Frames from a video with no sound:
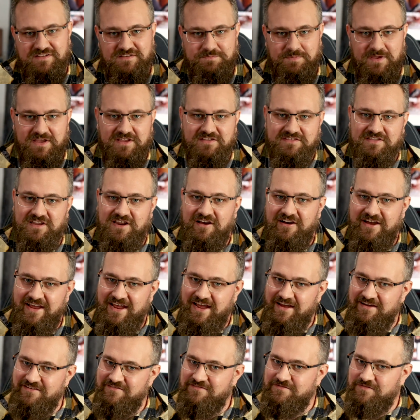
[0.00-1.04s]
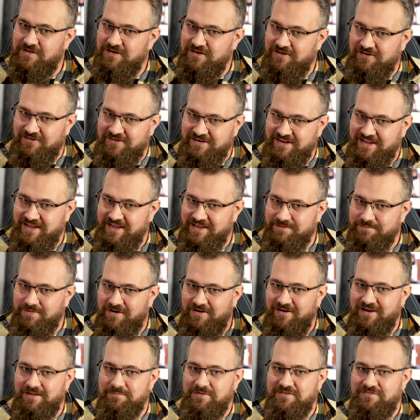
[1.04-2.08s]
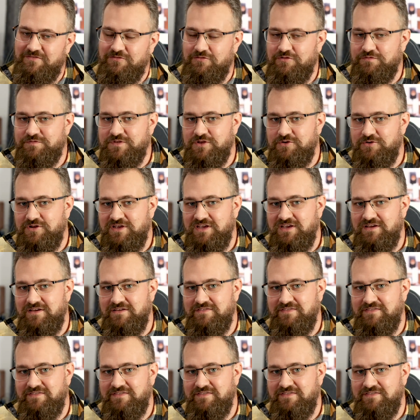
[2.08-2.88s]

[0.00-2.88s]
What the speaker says: speakers that I have on hand behind me for review here,